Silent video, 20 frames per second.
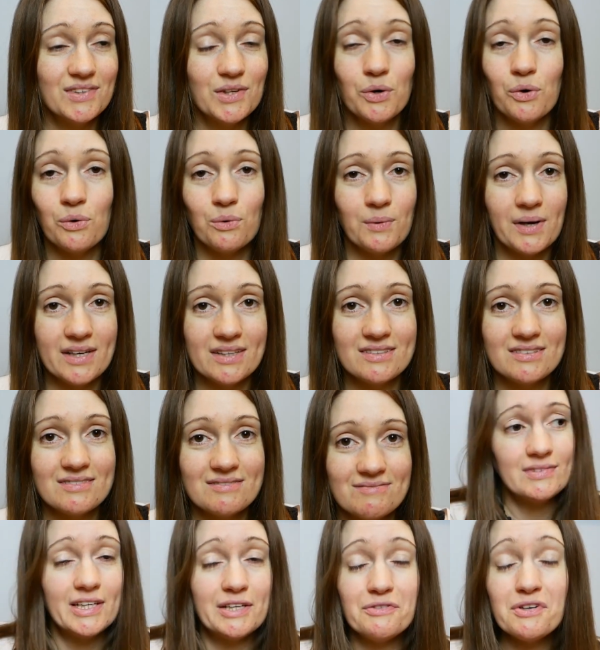always.
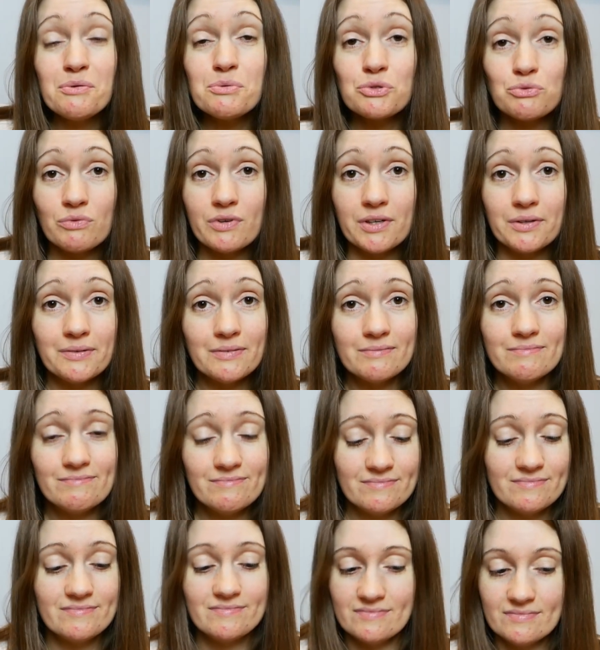If he was real,
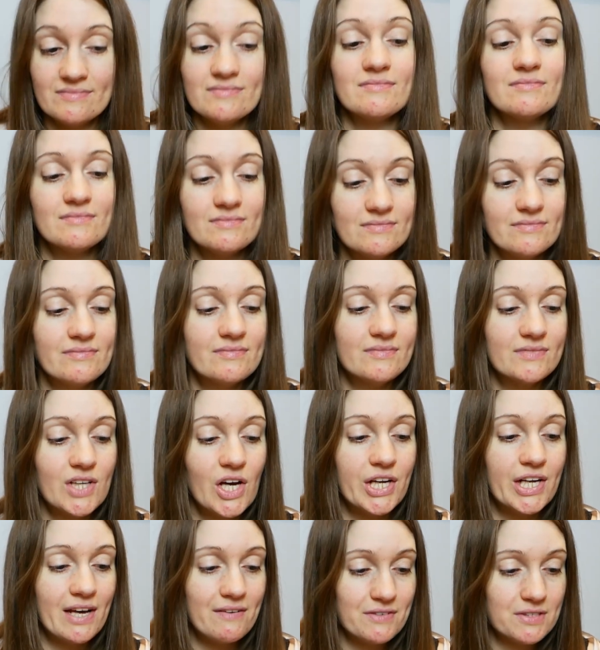
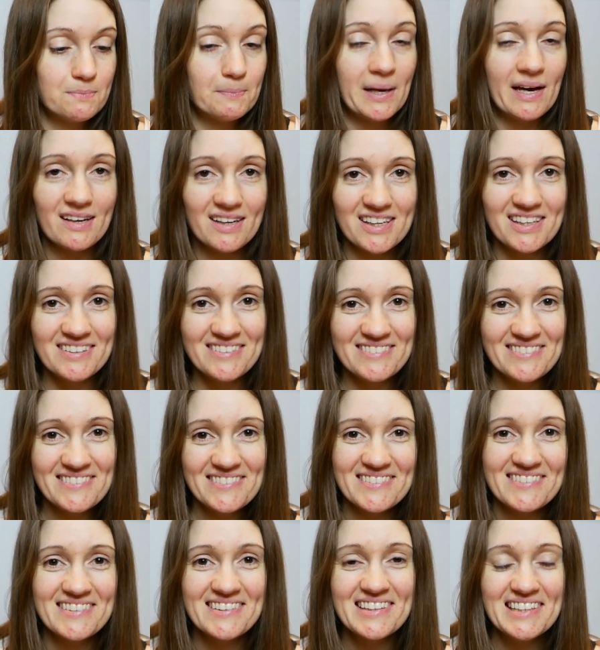I'd have his back.
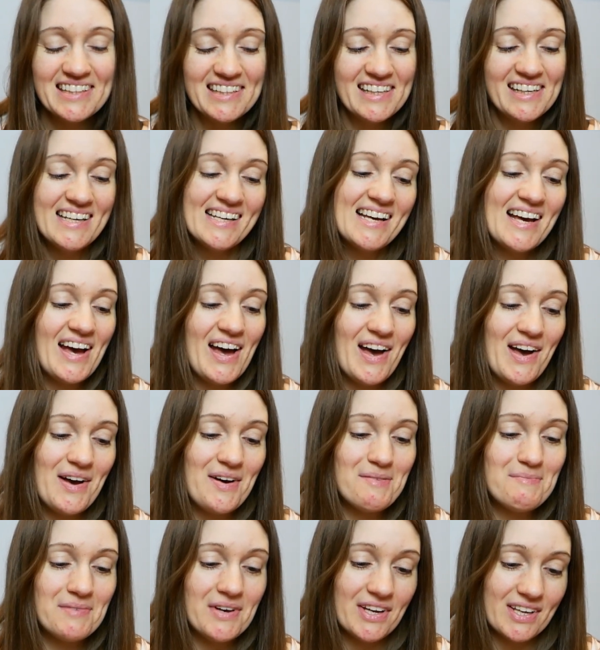
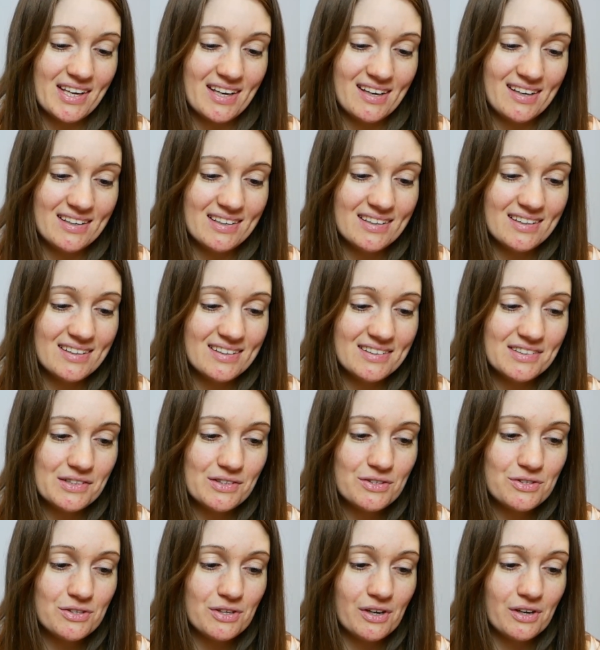Okay,
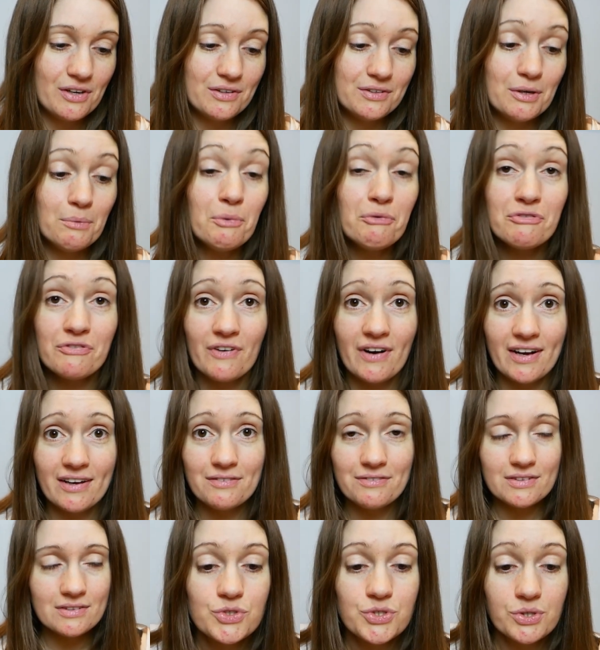so number 5.
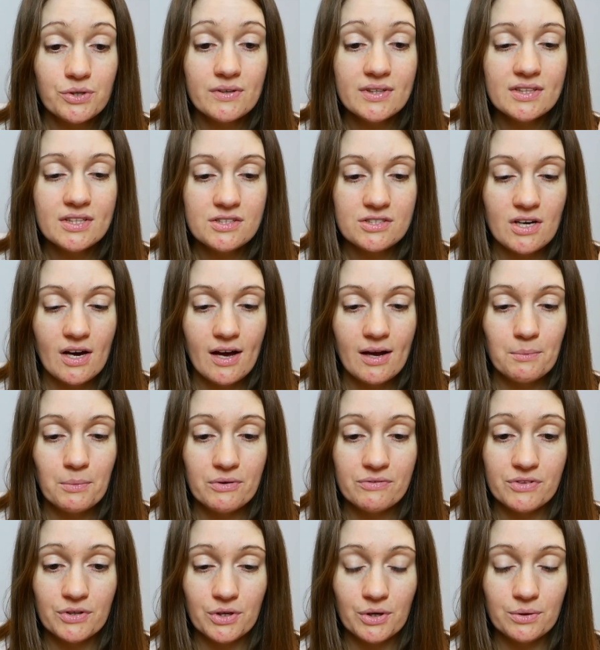During the time
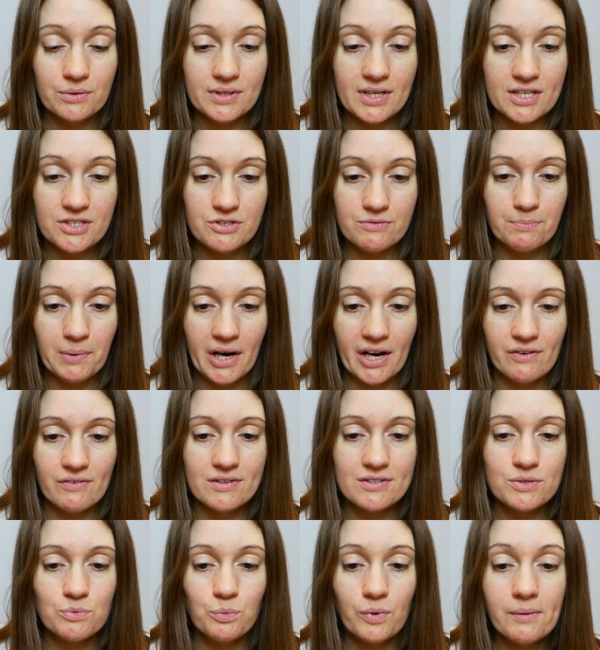of the Golden Age of
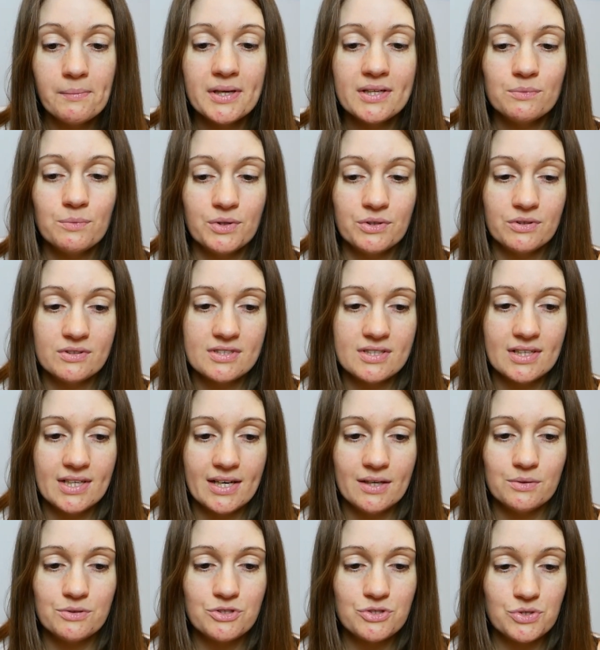pirates, women were not
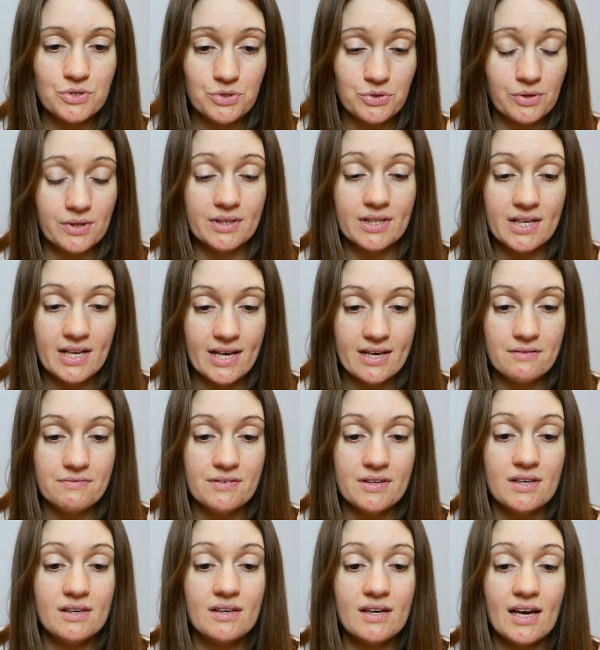allowed to join the
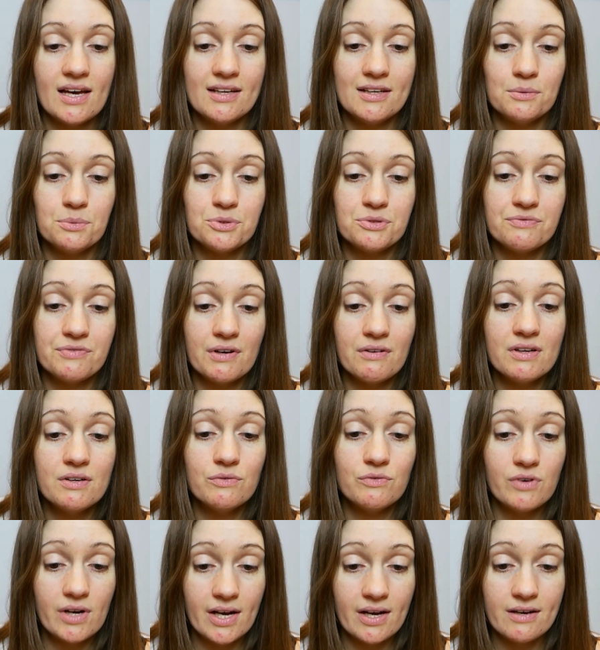navy, and it was very
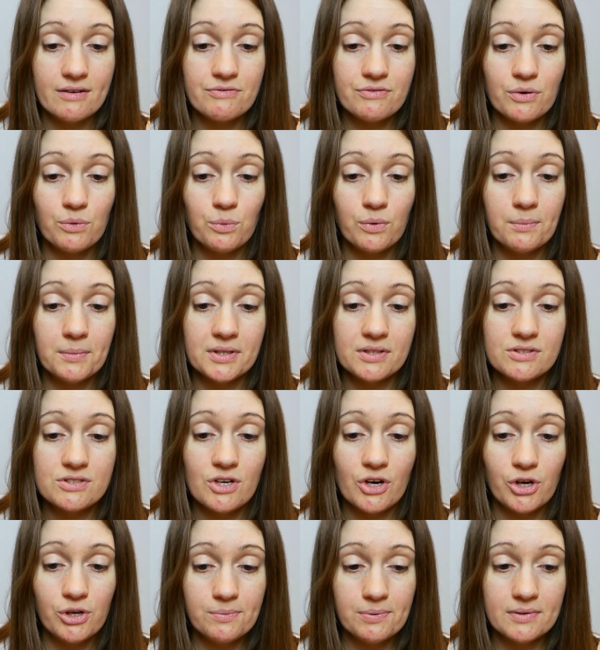rare for a woman
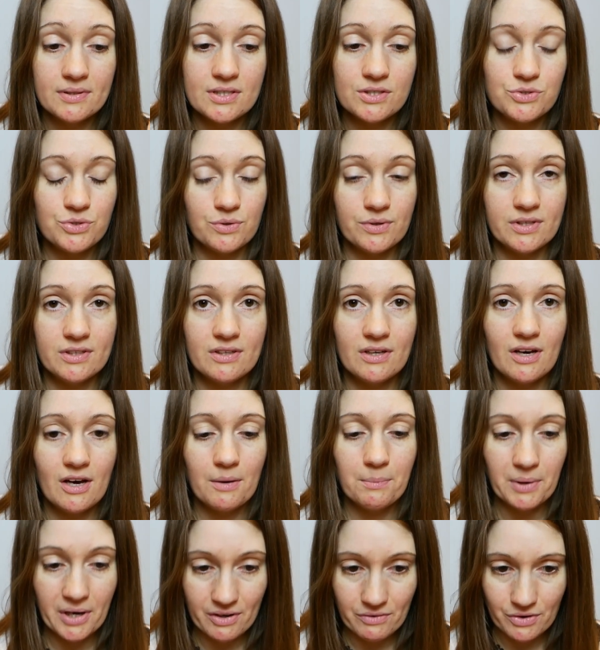to openly join a
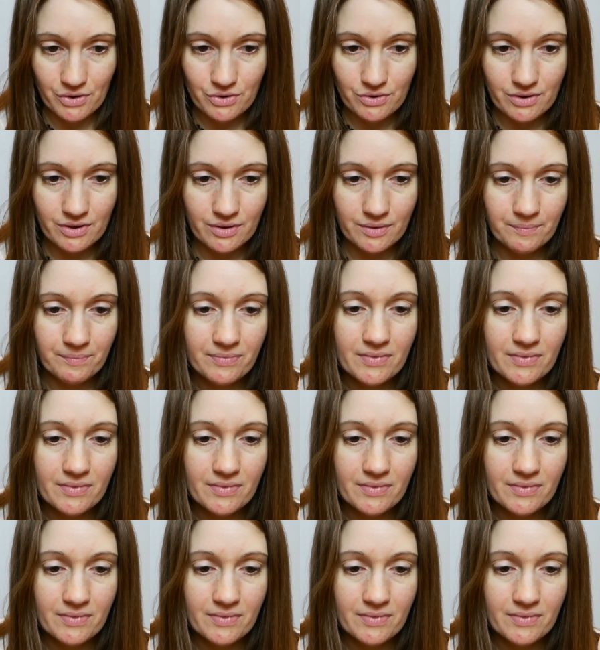pirate crew.